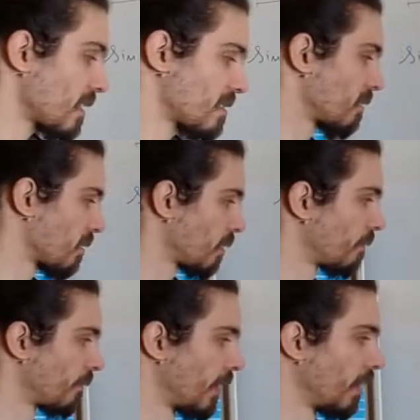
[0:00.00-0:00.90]
it.
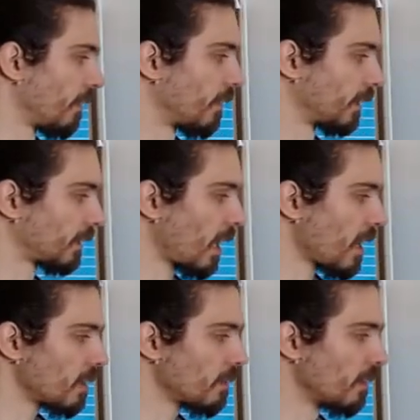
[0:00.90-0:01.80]
The
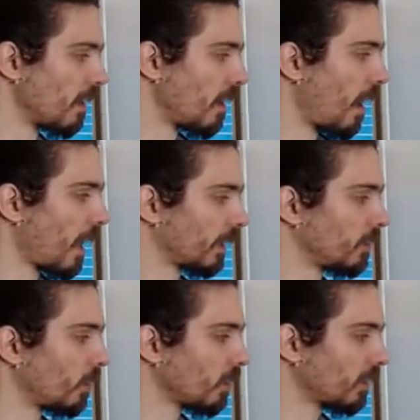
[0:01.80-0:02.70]
sine, arcing
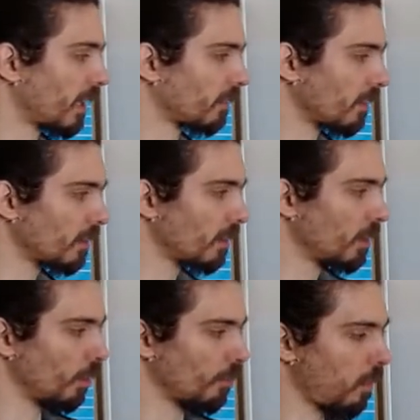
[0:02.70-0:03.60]
or theta,
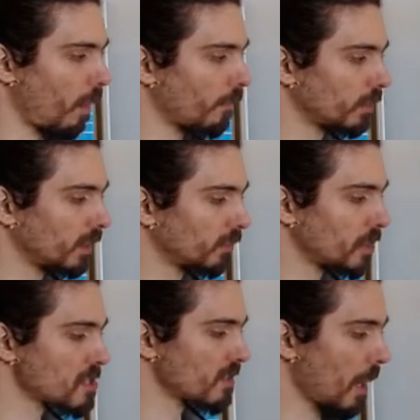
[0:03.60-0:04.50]
you follow these three
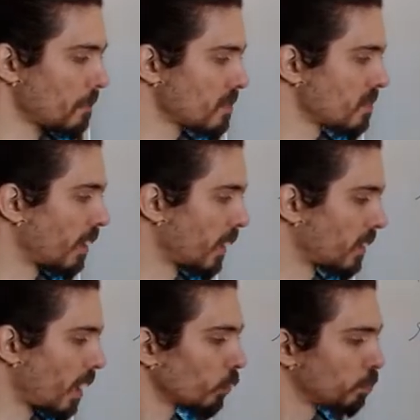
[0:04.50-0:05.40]
steps and the
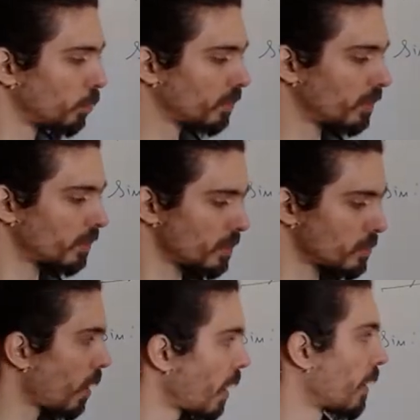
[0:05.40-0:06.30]
output is
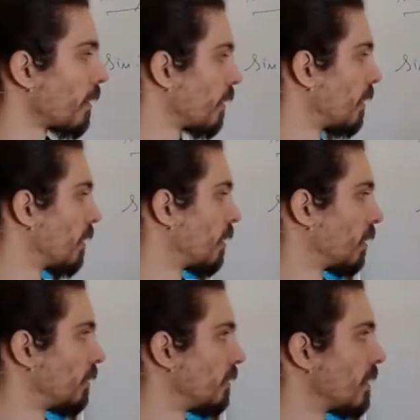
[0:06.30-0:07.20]
y,
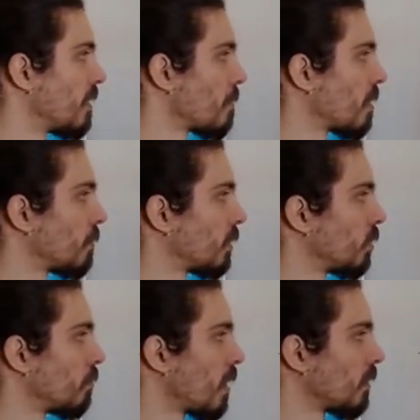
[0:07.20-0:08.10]
the number between
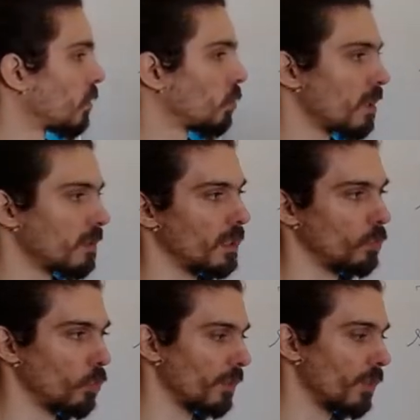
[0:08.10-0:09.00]
minus one and
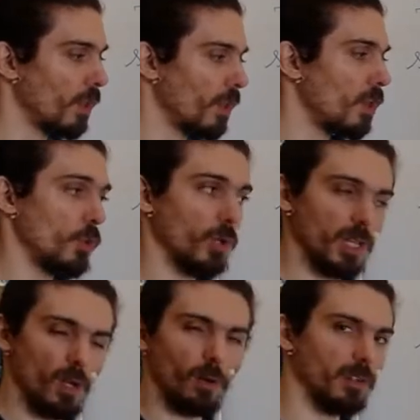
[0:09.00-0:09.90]
one. You can
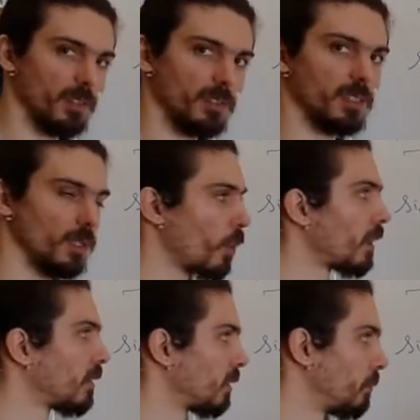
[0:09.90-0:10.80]
already see why it
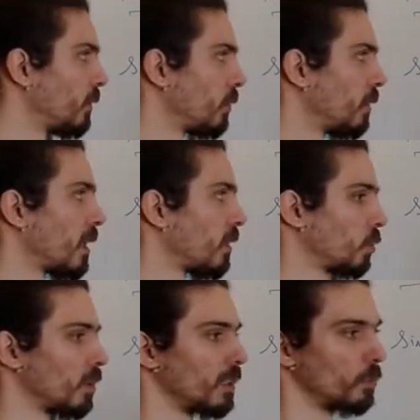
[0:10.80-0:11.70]
is between minus
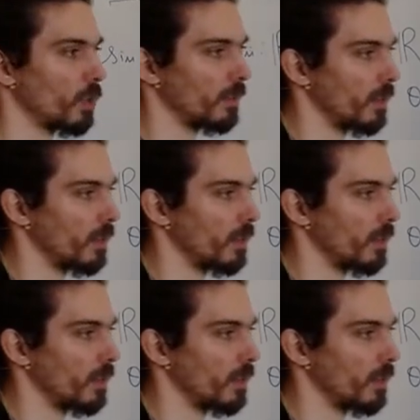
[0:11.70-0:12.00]
one and one,